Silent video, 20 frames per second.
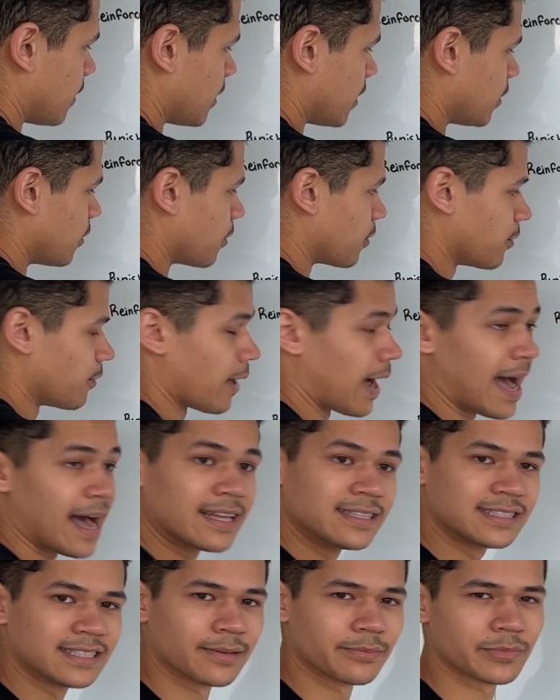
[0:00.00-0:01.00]
You
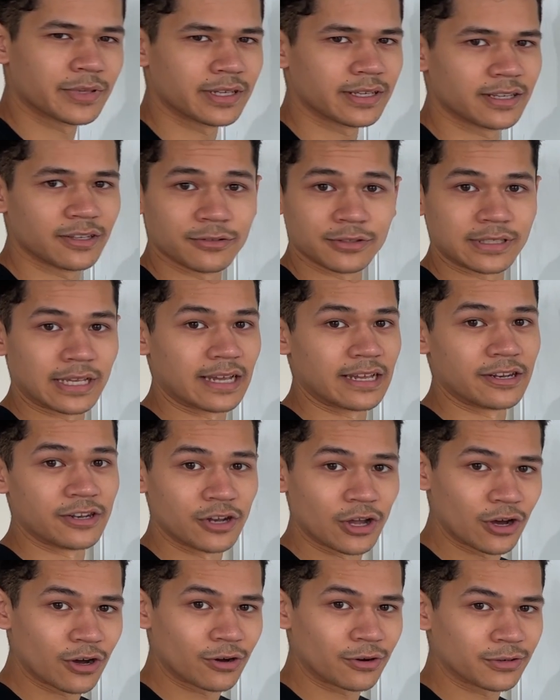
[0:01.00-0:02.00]
add something, you say
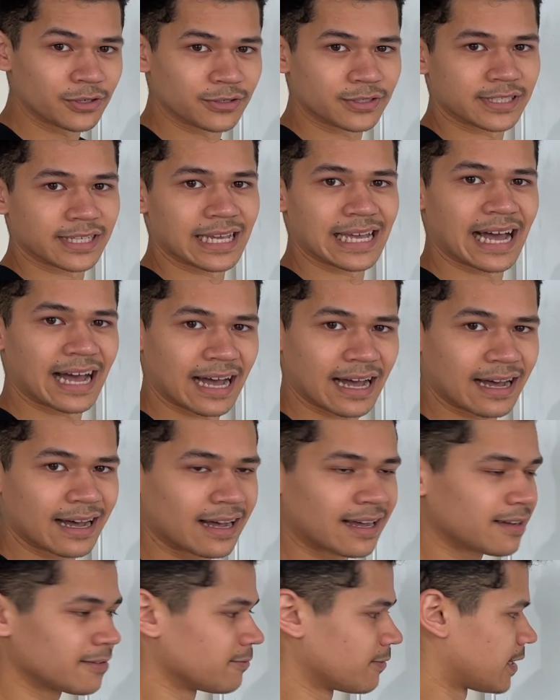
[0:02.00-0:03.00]
no, you say
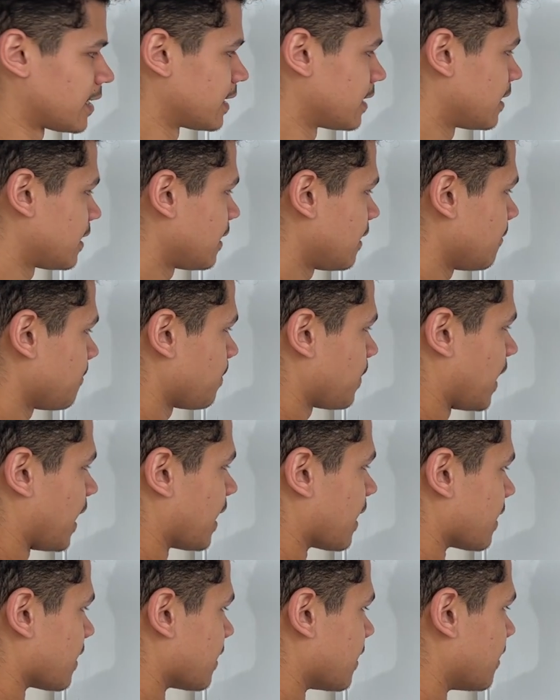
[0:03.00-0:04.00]
right?
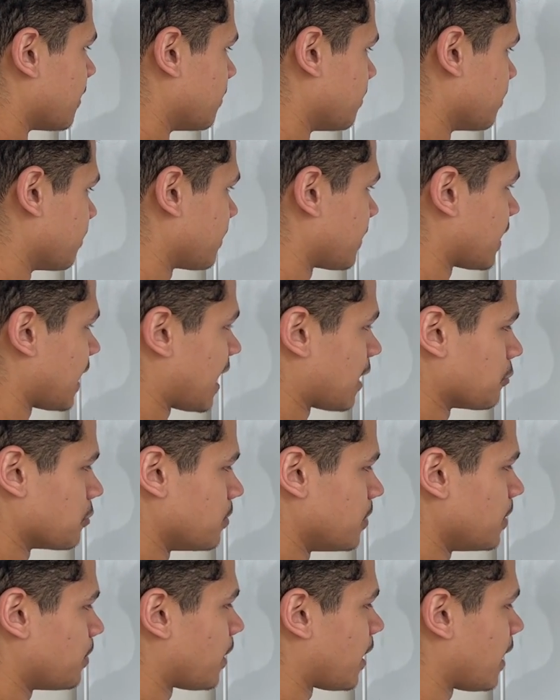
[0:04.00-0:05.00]
And that
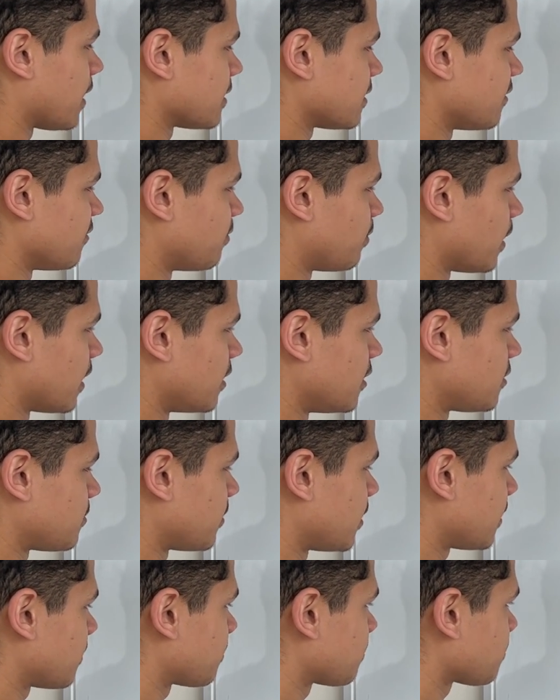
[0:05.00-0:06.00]
would be positive
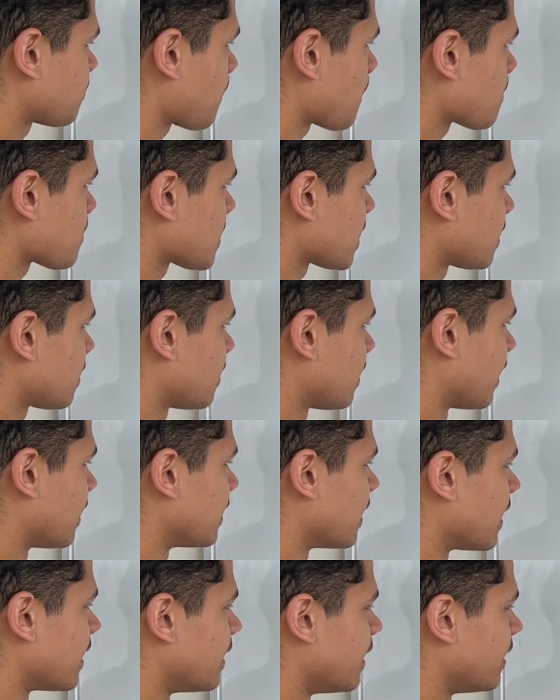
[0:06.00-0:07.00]
punishment.
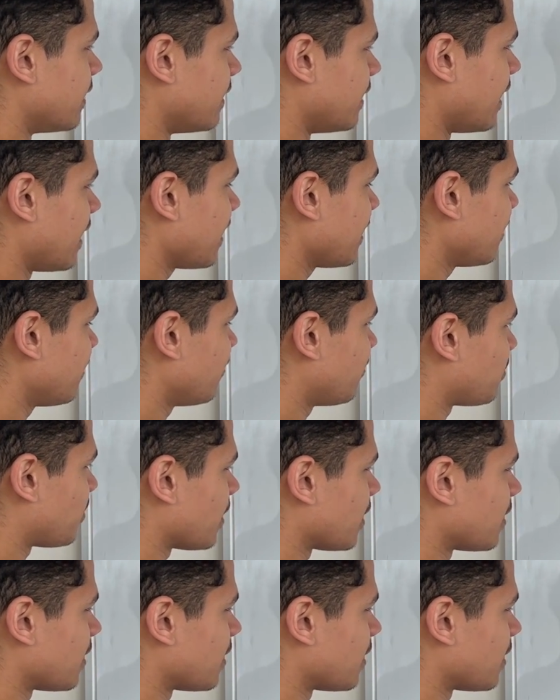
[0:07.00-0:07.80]
And then negative